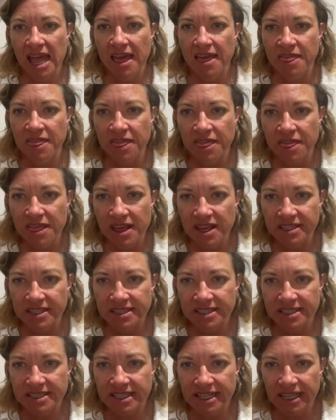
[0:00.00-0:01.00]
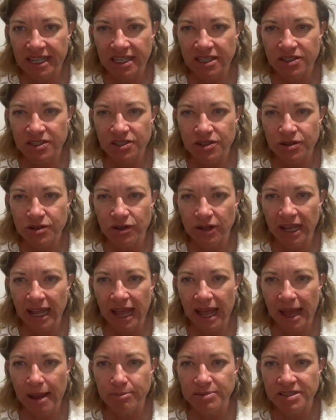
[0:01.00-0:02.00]
This is the internal
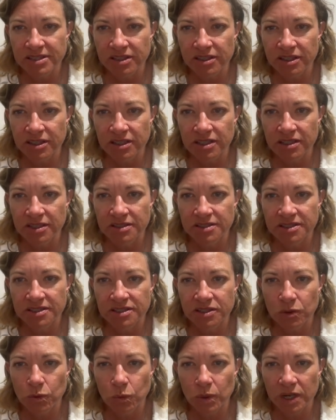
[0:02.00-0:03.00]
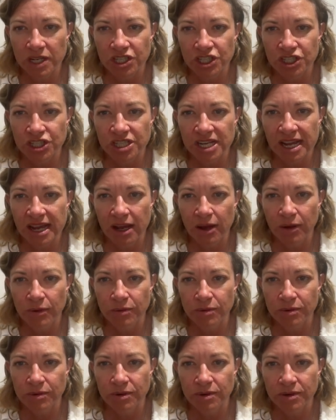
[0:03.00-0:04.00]
capsule squished
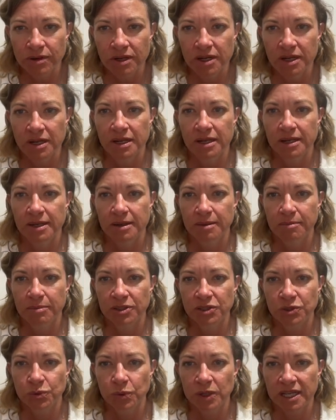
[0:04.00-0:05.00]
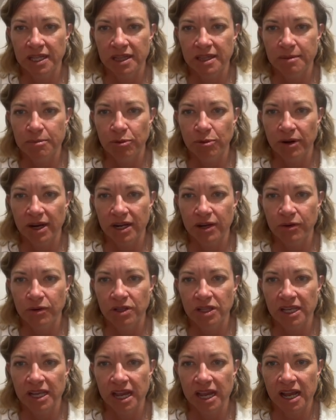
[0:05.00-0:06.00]
down between the brain
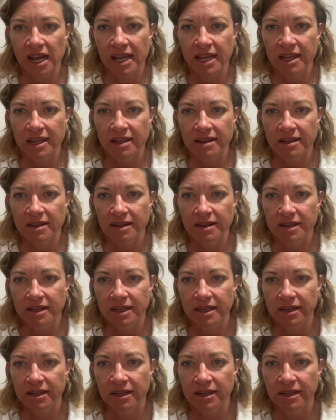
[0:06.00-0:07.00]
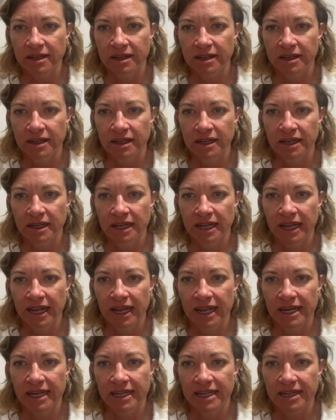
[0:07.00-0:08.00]
nuclei, here
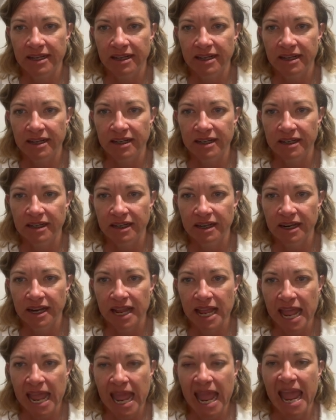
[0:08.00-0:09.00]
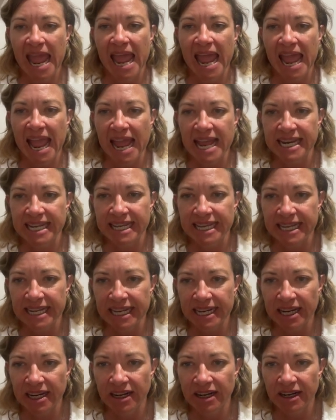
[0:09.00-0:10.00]
and here. And
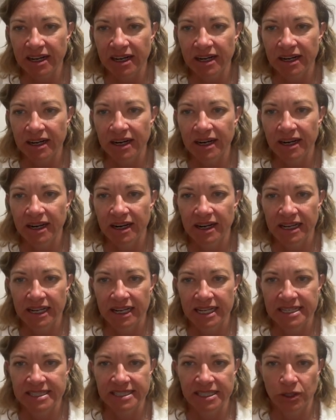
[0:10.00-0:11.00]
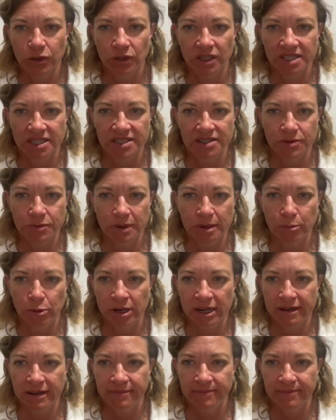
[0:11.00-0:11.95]
here is the crus cerebri,